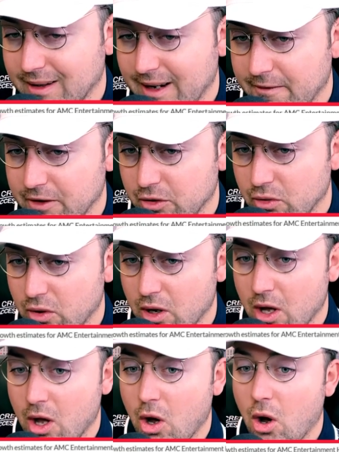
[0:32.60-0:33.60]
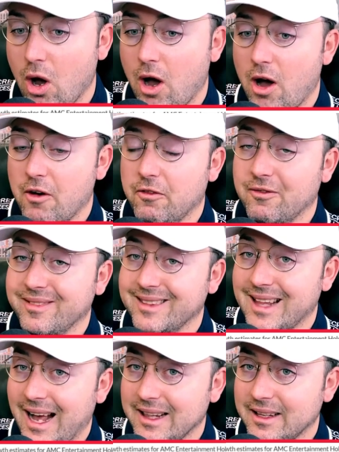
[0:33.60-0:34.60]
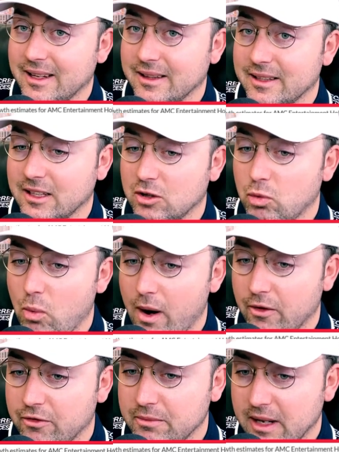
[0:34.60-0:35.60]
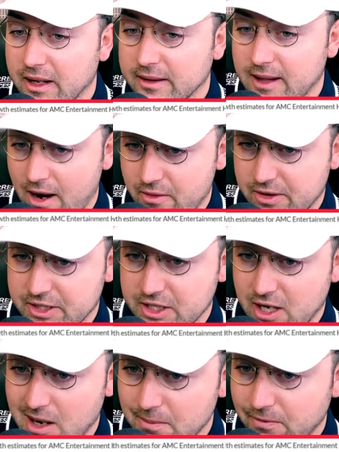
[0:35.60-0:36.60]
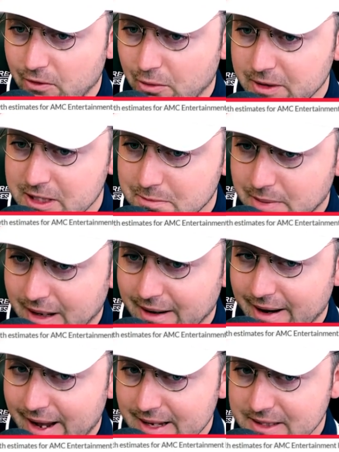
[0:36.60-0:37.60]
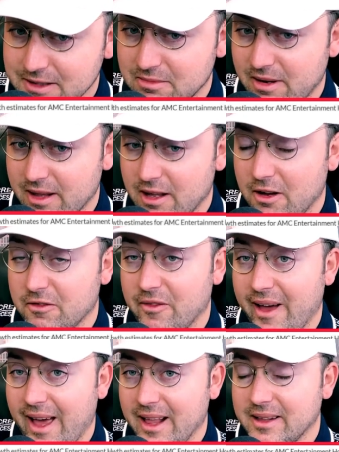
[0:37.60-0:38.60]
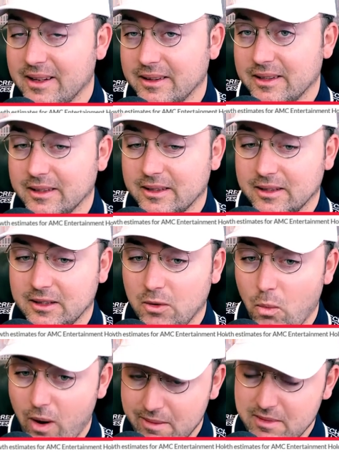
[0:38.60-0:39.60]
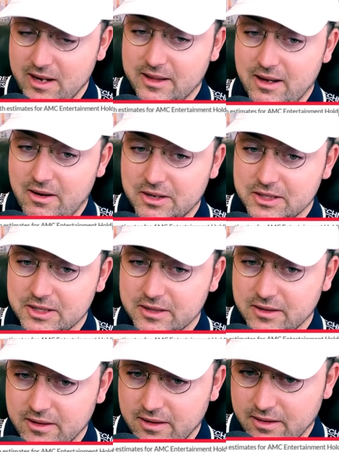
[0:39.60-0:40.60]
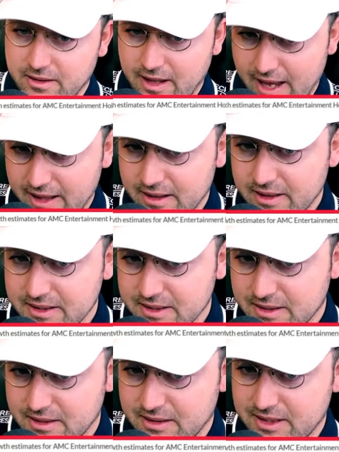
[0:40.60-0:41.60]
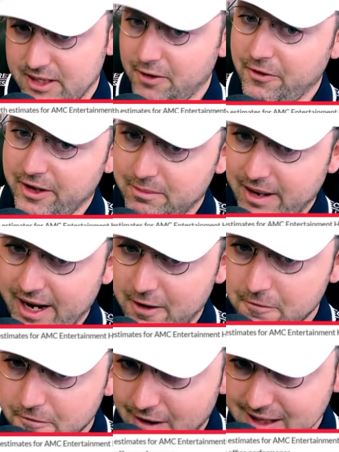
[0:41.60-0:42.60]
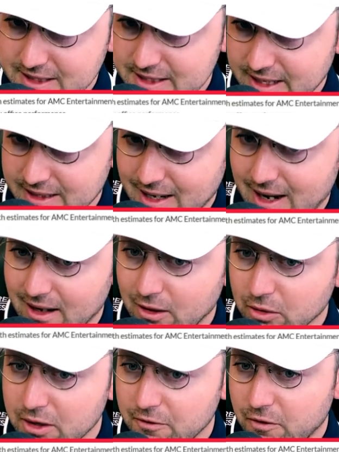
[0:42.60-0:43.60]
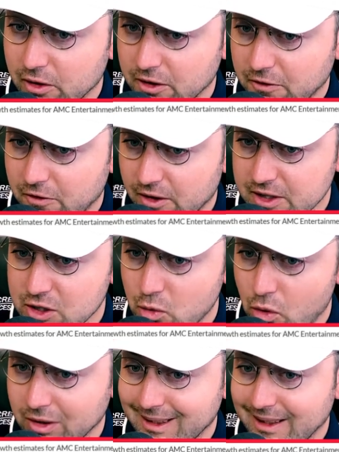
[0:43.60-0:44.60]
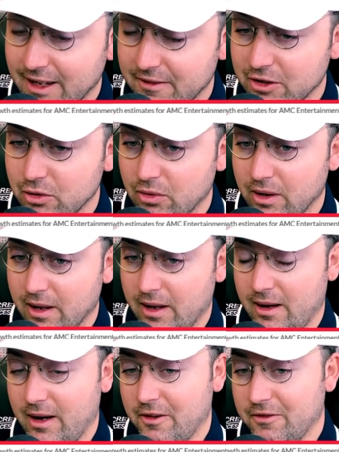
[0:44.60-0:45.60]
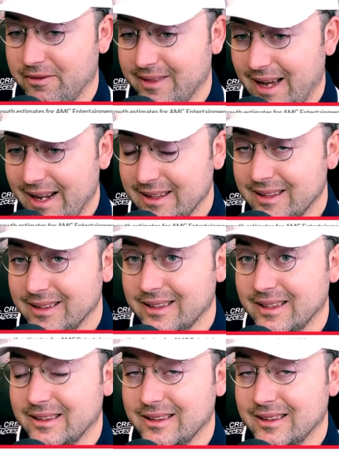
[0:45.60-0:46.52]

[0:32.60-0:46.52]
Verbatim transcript: revenue of $912 million, up from its prior estimate of $831 million. Analysts surveyed by FactSet are looking for the first quarter revenue of $930